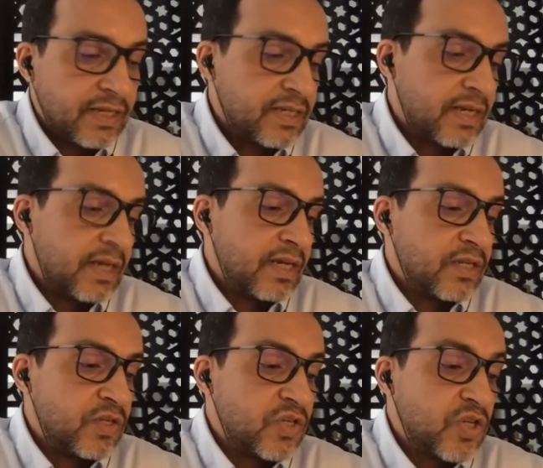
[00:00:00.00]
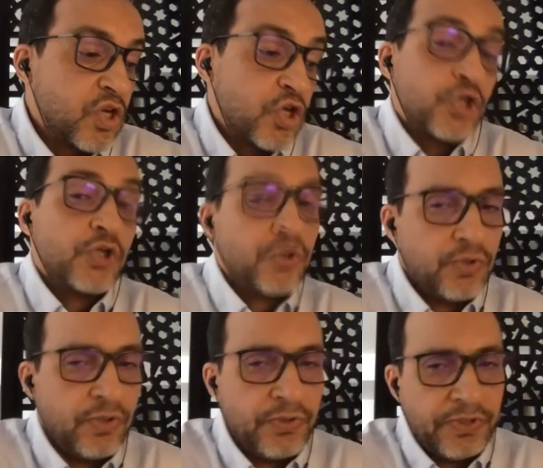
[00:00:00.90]
science, should
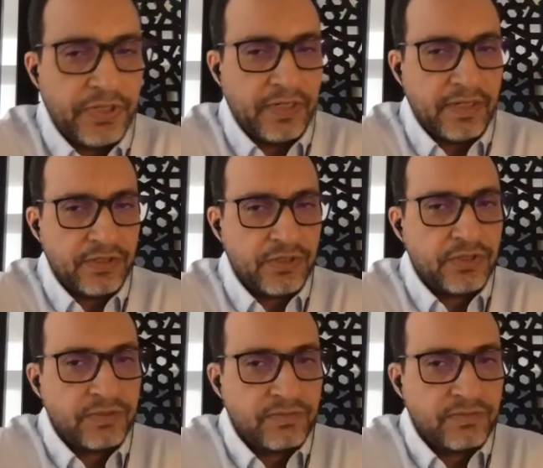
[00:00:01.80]
learn English?